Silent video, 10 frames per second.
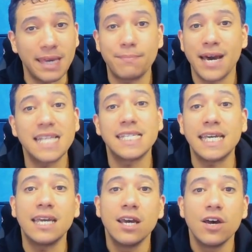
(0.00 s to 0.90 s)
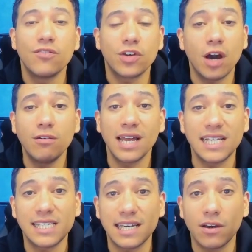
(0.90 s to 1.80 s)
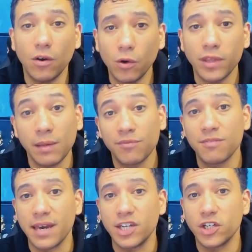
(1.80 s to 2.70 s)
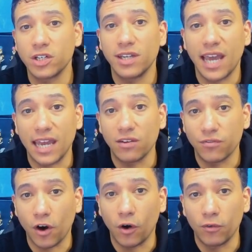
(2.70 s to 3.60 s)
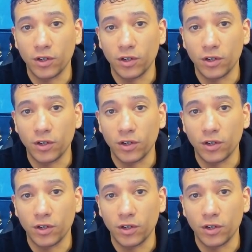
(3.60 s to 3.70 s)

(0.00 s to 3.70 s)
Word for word: Petty for collating all the information involved.